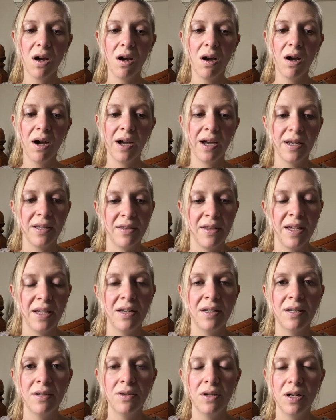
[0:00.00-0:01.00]
I
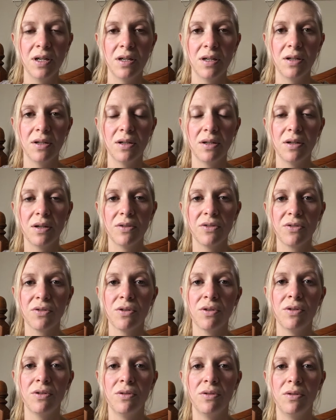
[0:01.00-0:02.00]
then,
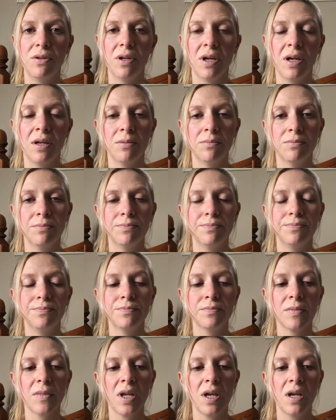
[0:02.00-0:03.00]
through
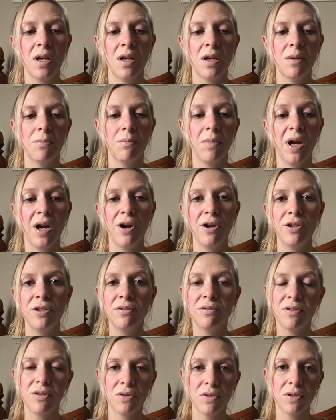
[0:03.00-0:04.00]
my
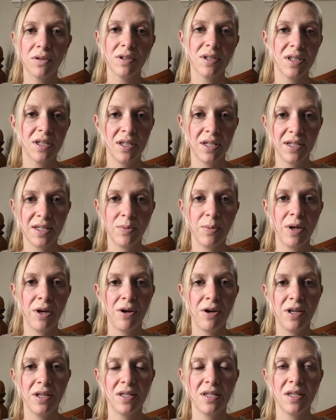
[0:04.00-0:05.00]
own thoughts and
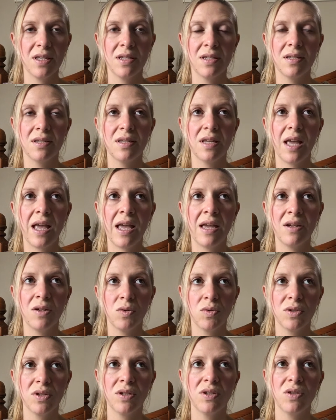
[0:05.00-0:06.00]
experiences and
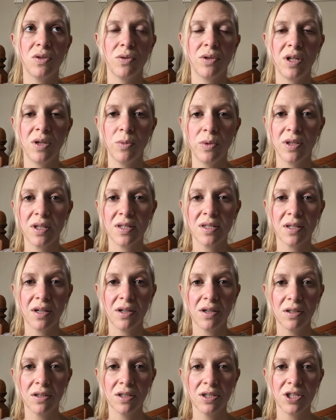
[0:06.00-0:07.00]
also talking with a
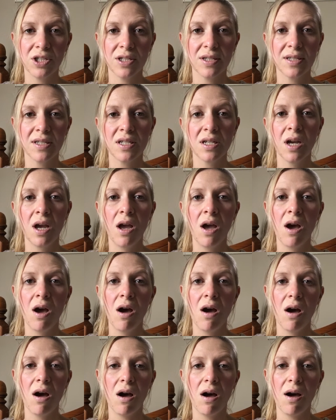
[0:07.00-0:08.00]
psychologist,
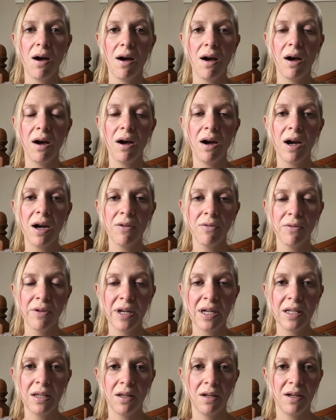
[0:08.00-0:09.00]
I
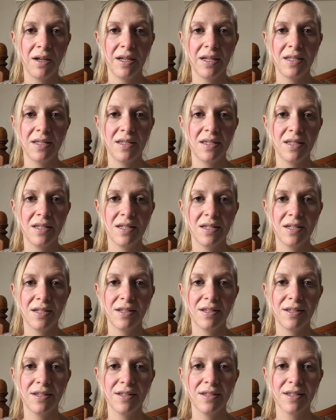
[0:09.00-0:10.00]
realised
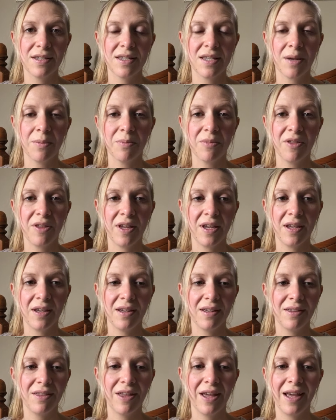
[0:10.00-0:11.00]

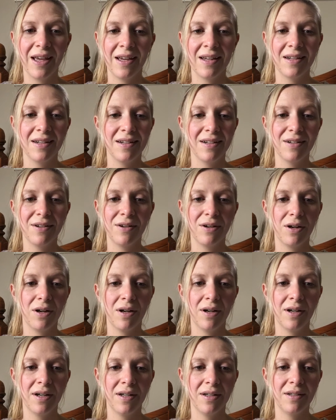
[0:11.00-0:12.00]
something that
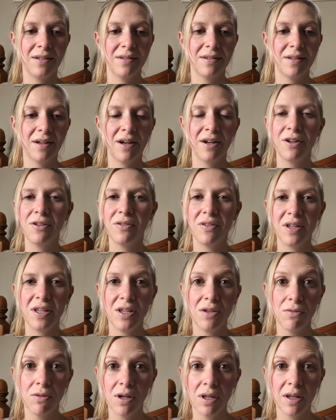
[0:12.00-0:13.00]
I don't think
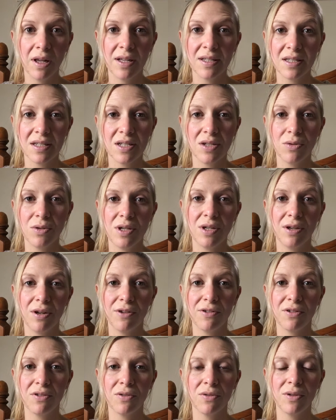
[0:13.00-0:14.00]
you realise until you
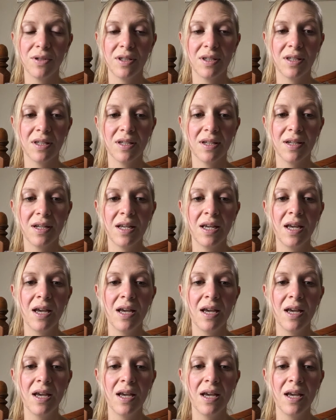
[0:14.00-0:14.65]
go through it, that